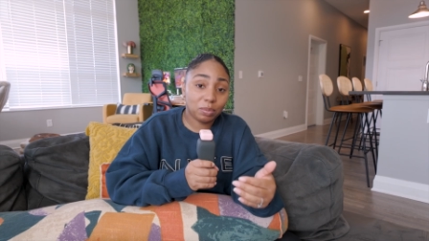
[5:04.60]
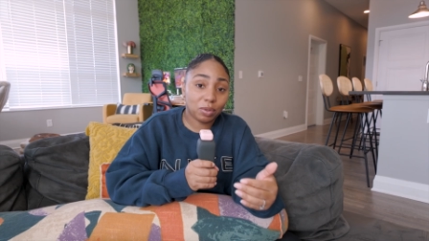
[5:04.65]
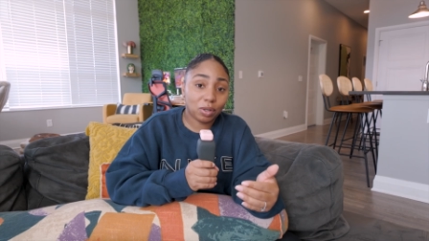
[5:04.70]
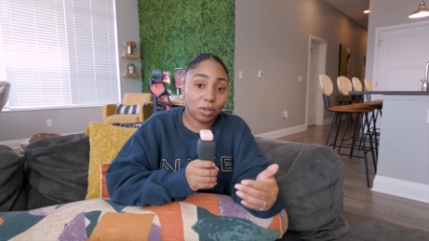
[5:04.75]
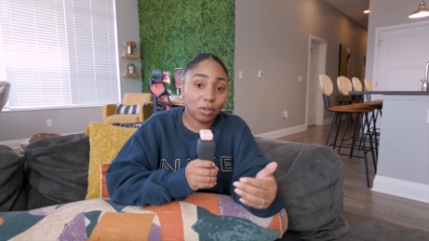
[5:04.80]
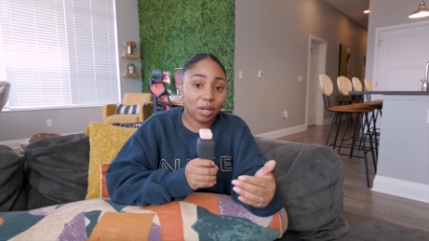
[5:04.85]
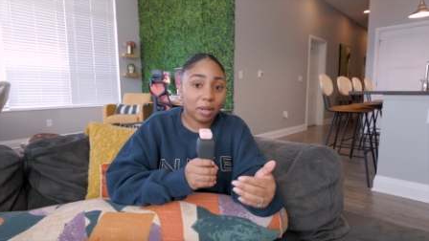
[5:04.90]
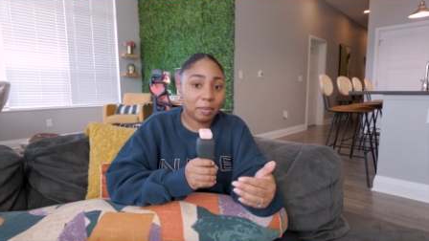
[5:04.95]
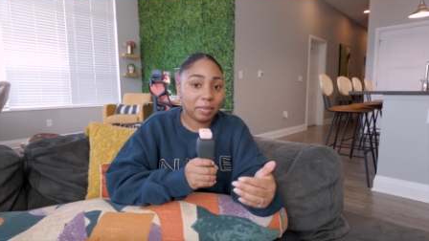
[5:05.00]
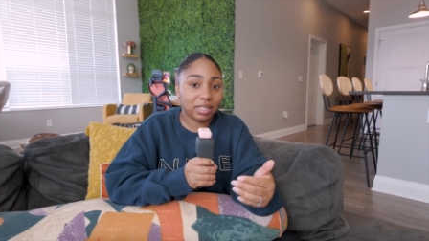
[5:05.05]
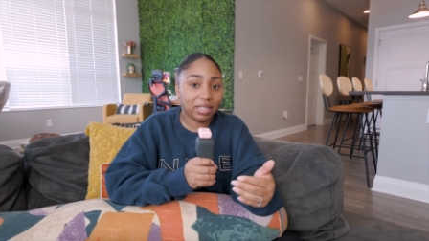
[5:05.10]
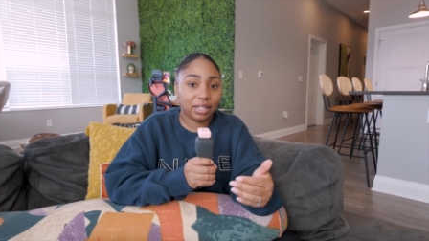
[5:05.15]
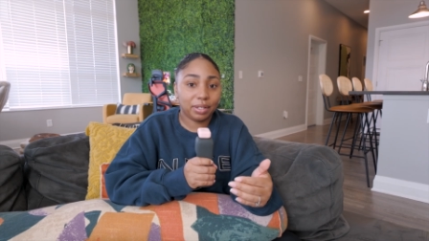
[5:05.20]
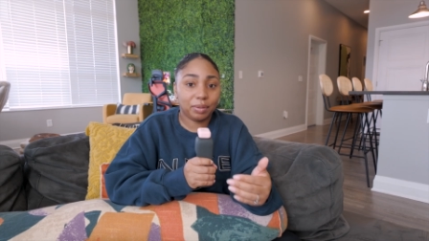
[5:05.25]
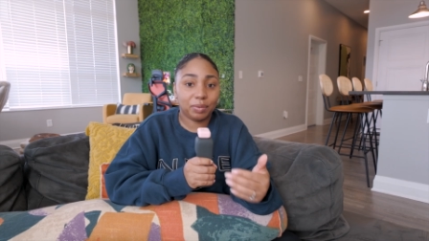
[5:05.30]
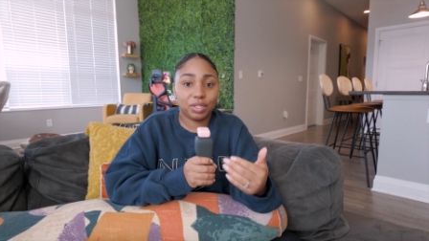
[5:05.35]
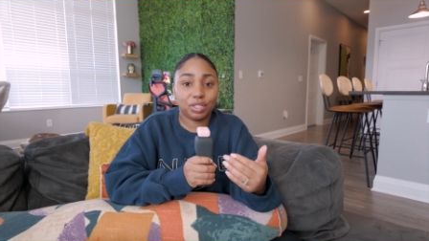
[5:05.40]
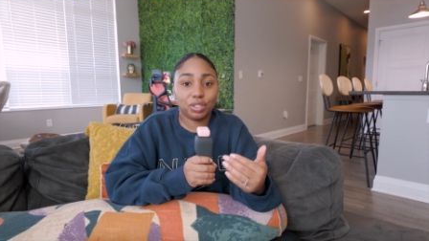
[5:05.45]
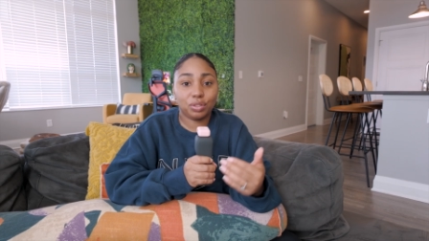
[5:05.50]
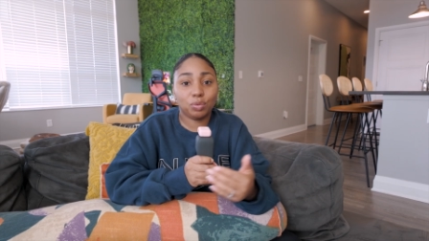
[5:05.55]
programming
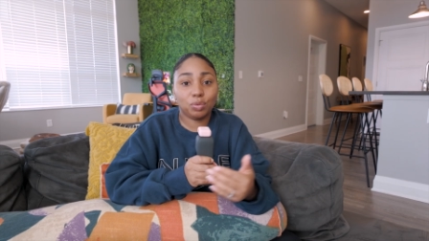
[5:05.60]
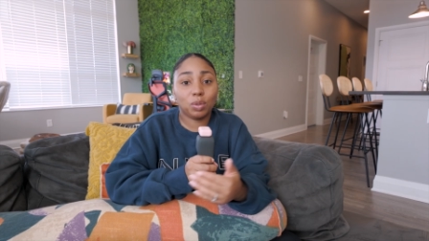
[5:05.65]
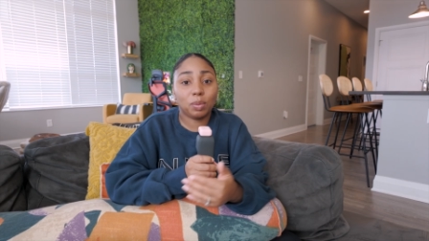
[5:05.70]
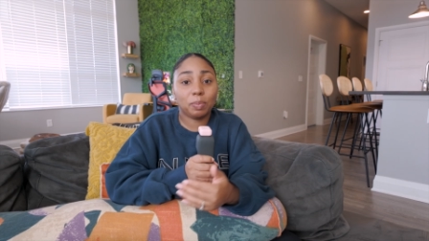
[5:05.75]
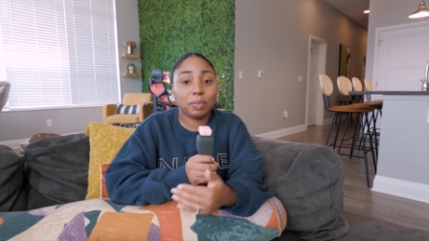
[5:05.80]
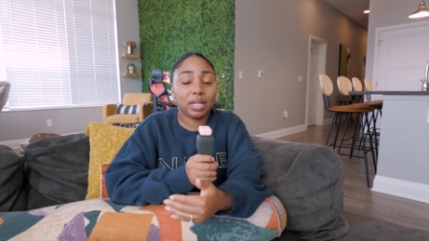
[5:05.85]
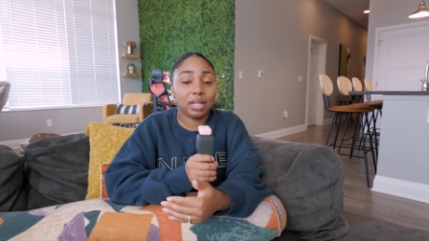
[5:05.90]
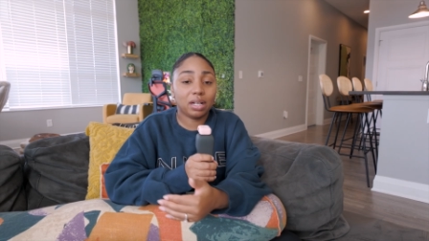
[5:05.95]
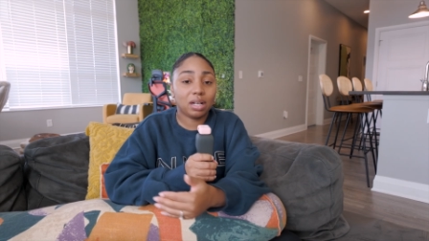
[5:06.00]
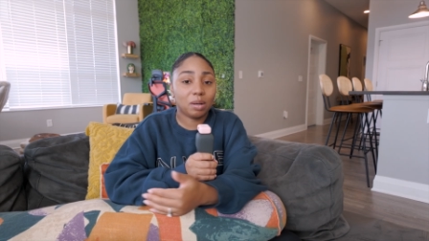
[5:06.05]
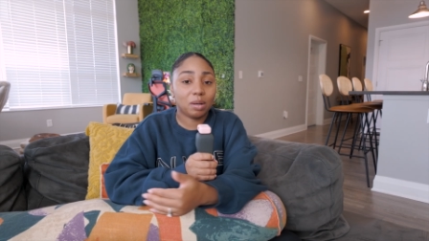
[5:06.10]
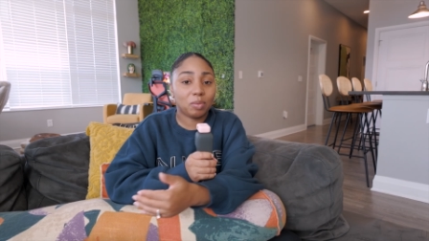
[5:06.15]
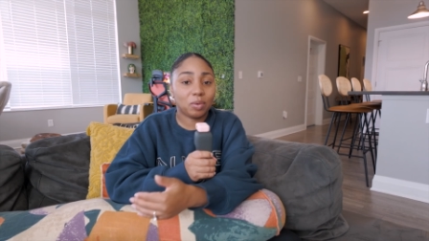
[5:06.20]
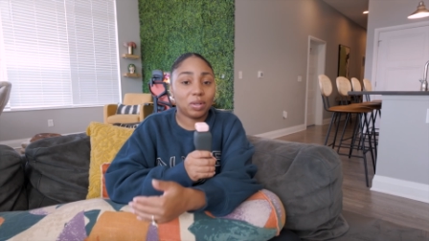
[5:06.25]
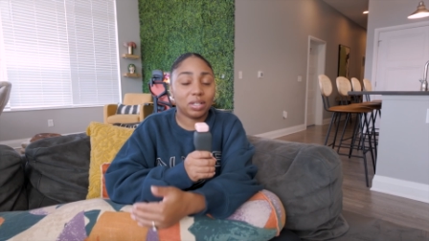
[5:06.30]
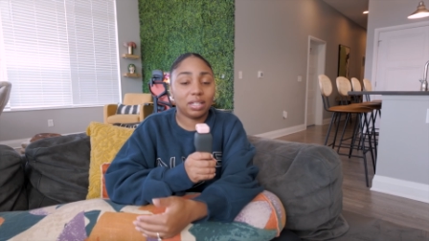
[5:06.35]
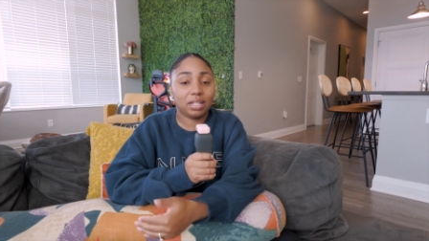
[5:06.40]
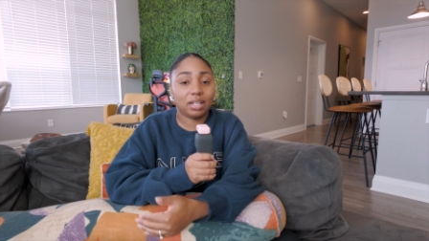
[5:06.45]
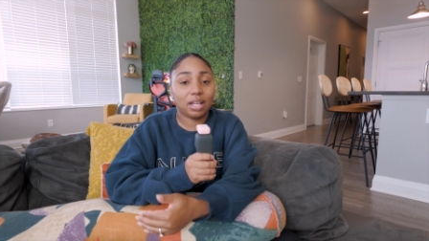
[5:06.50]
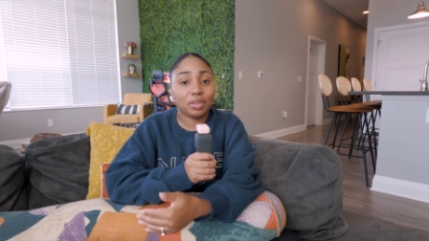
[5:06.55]
language, you will pick up
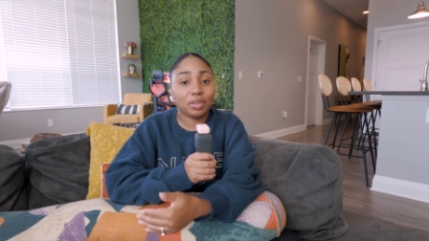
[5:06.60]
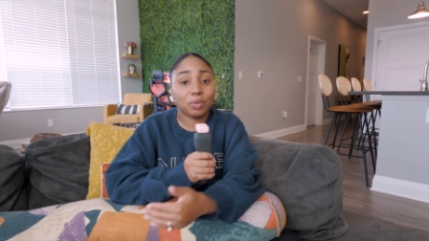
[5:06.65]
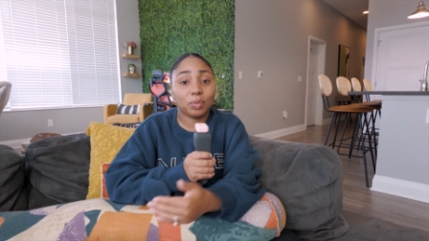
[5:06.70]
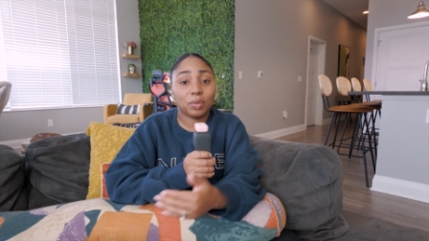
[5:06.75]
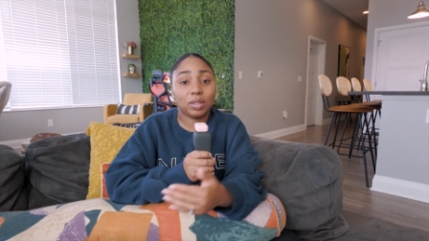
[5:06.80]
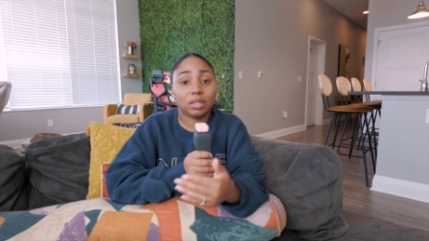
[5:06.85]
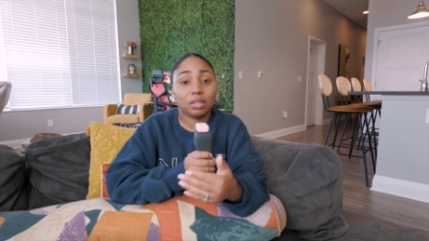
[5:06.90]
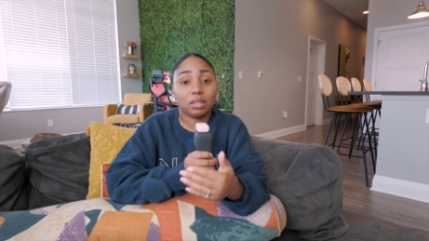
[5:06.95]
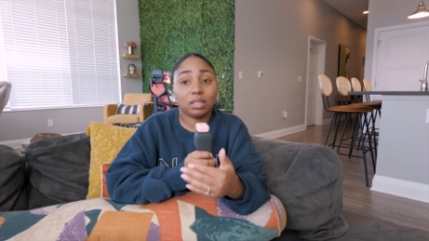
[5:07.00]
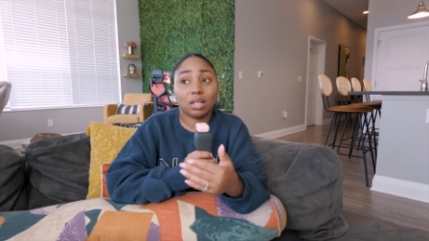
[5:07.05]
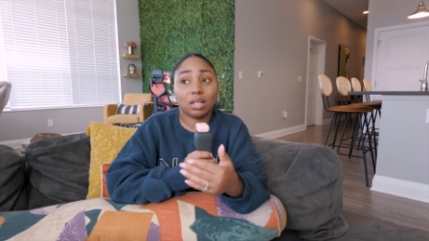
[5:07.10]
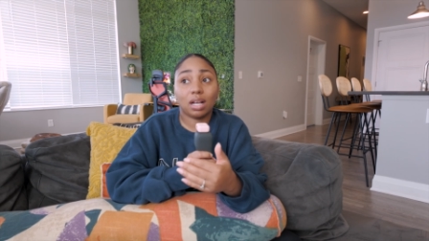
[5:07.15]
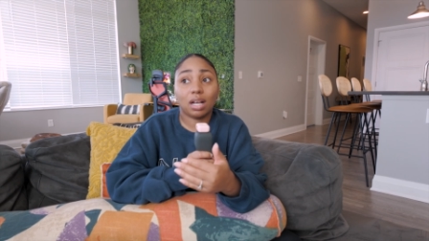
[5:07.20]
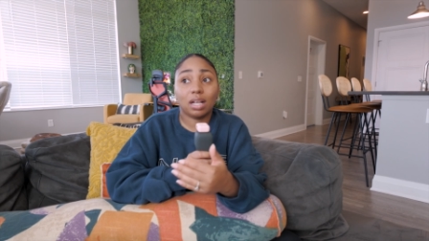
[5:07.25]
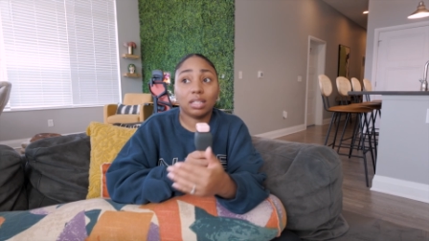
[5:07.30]
on another one